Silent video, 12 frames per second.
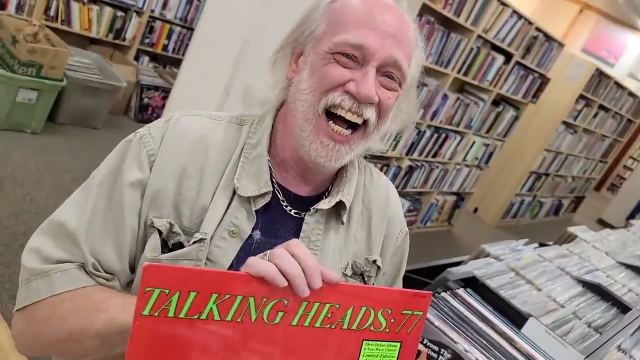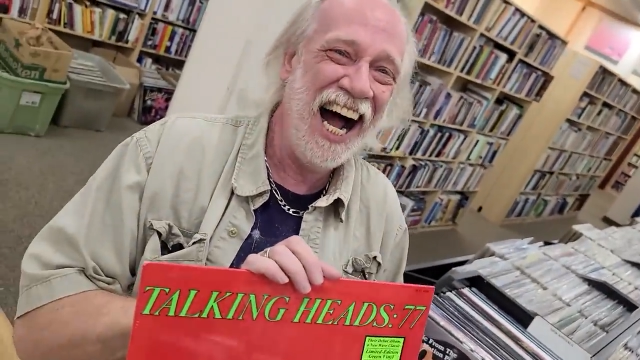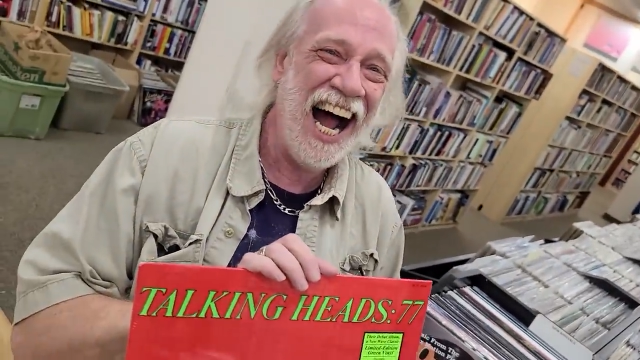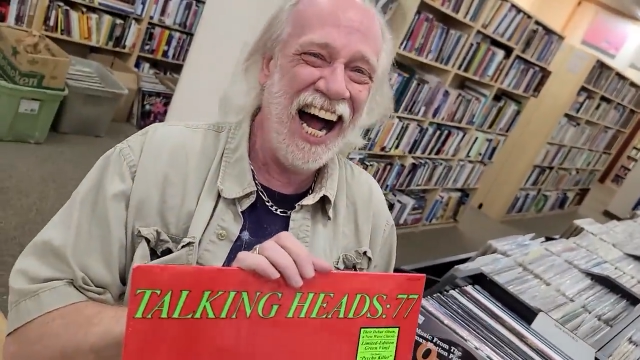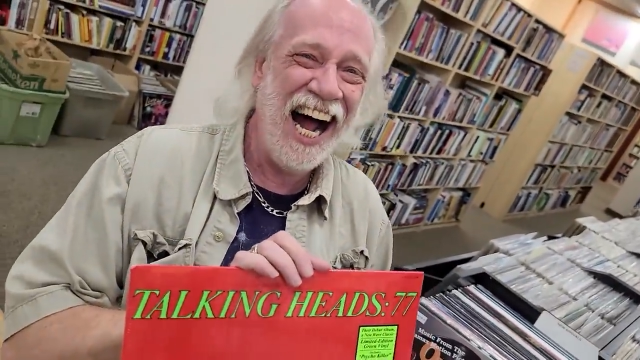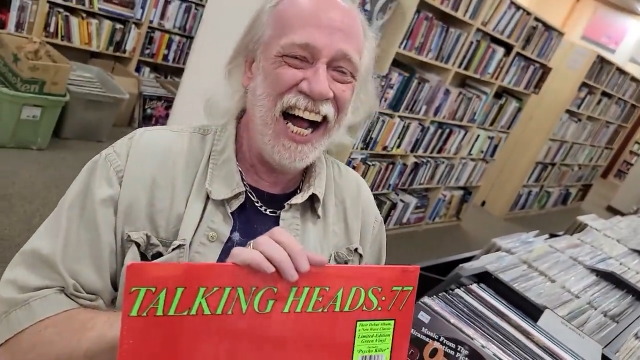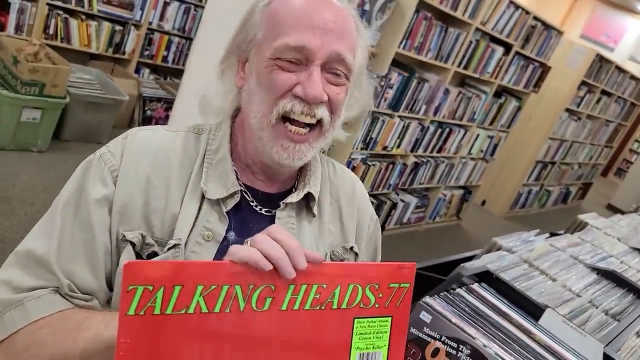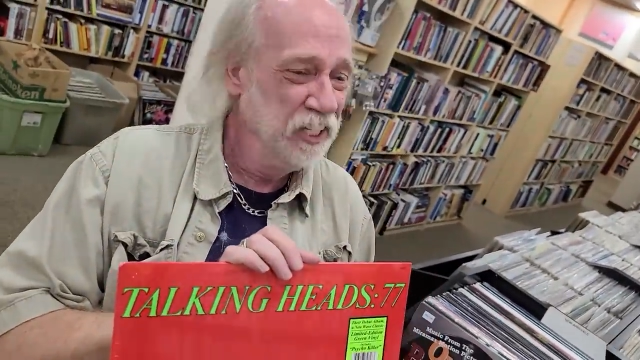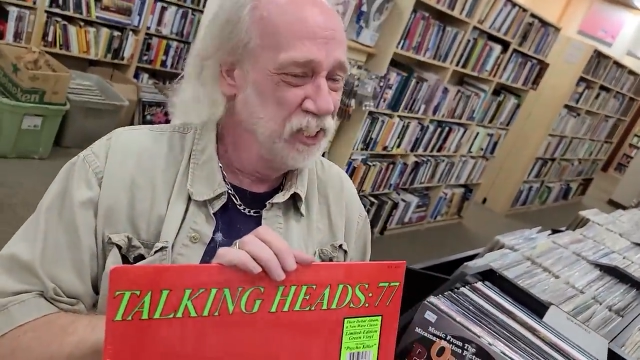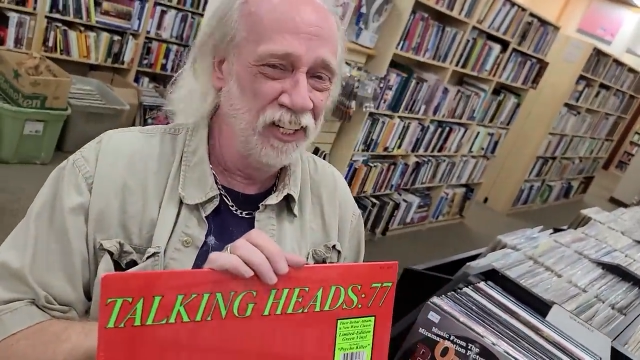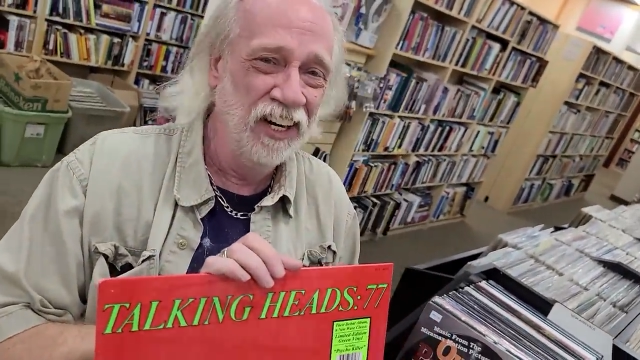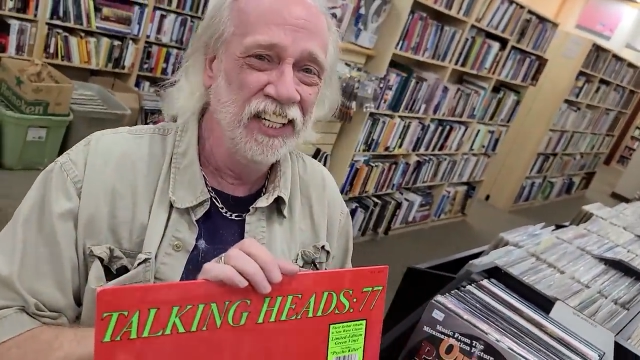a little bit.
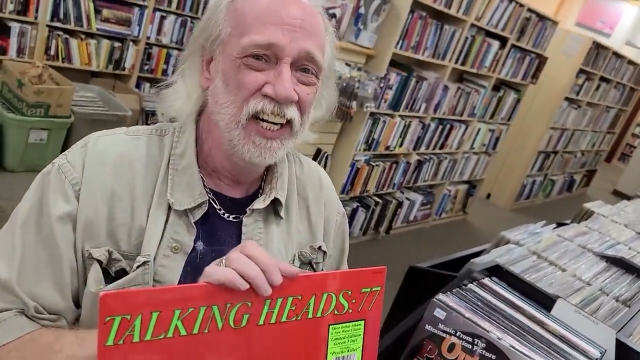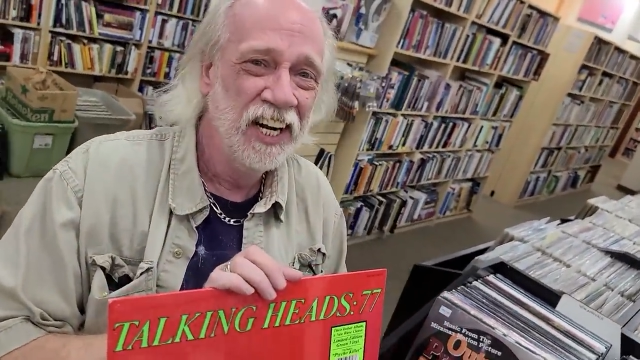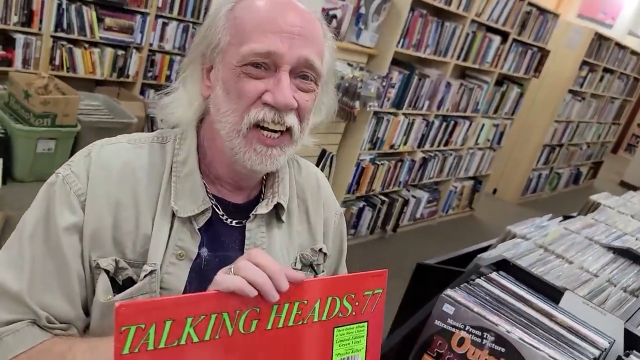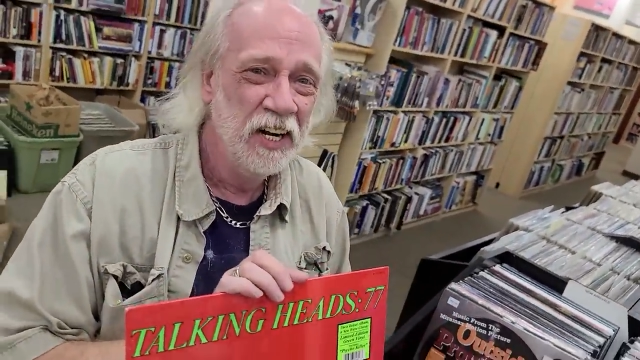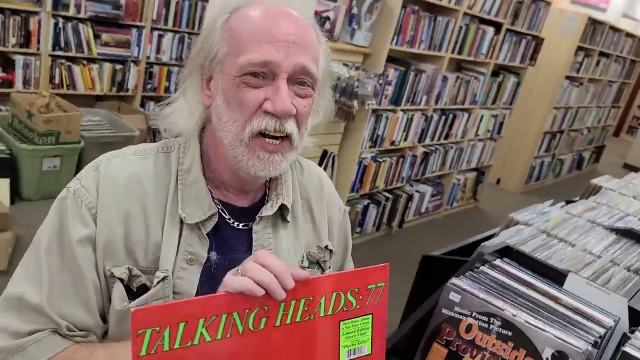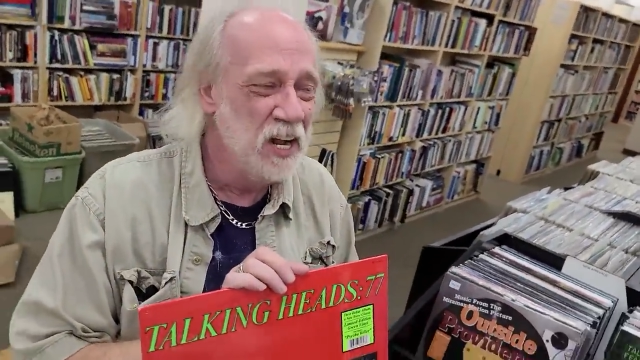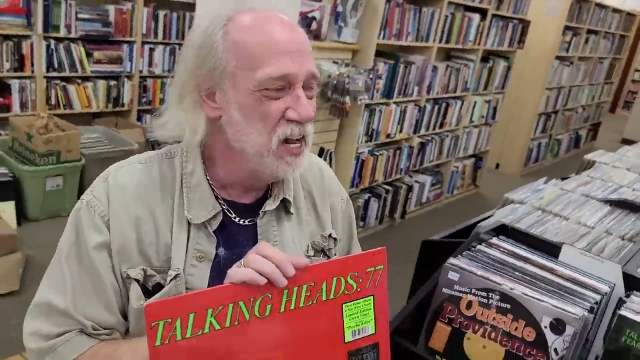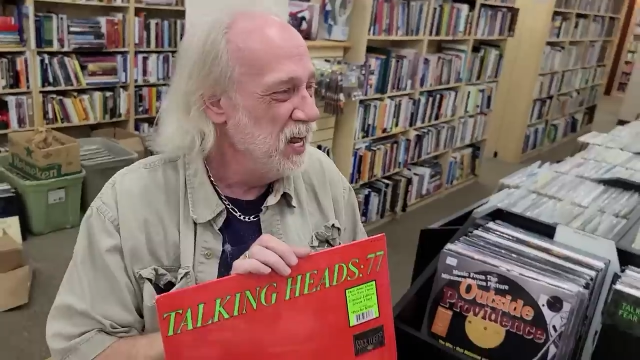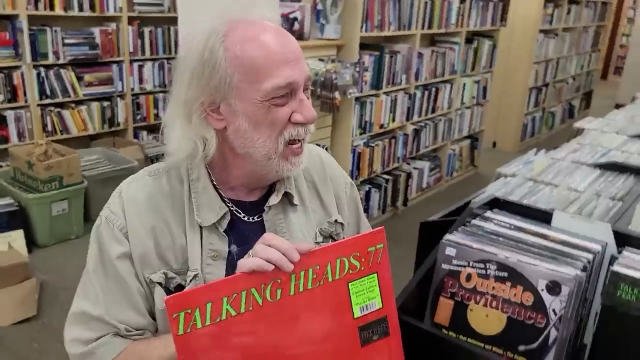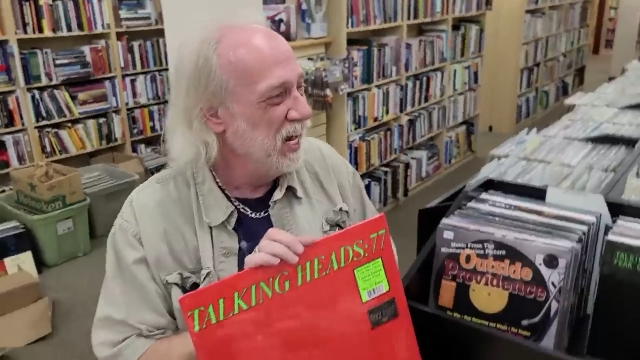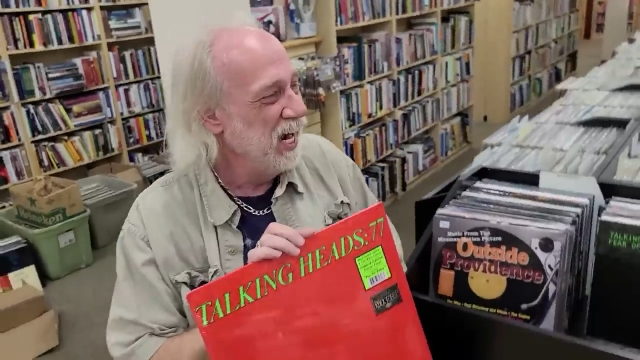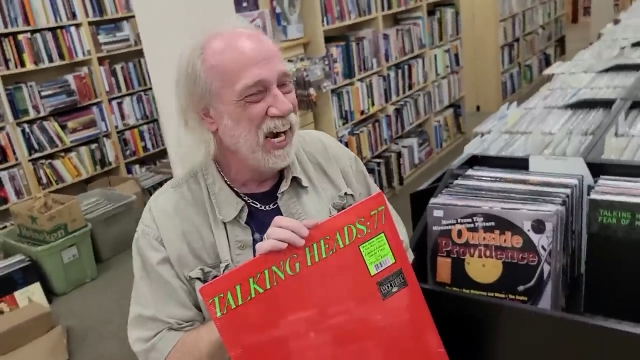Forgive right. me.
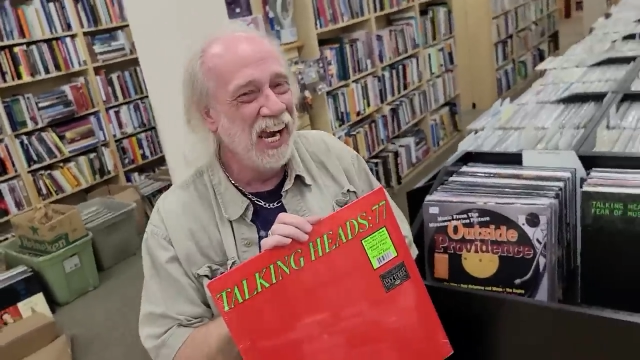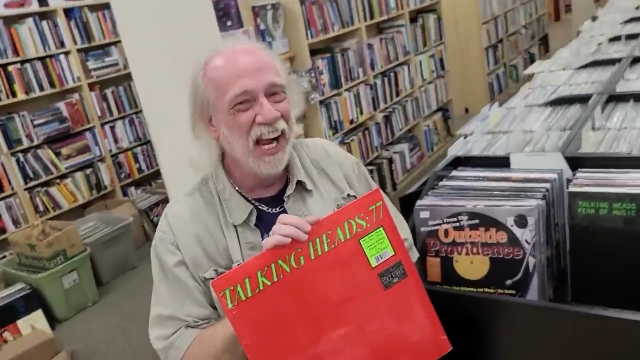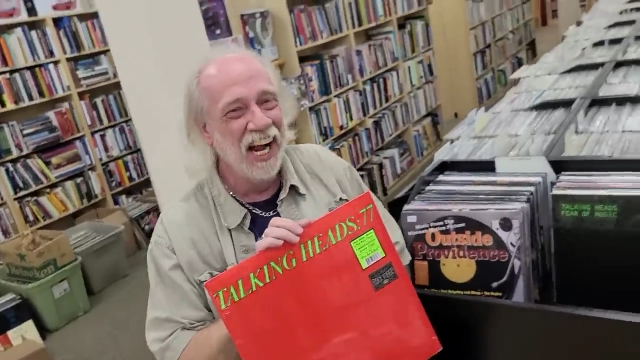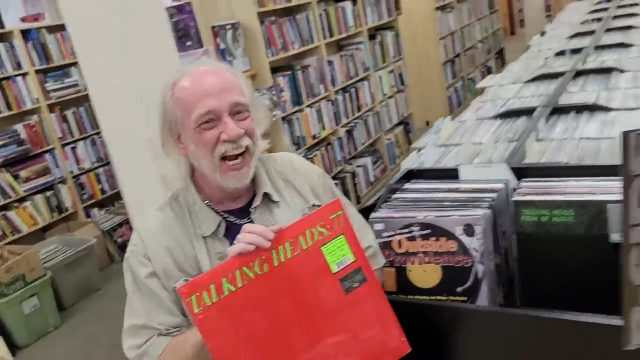You're awesome.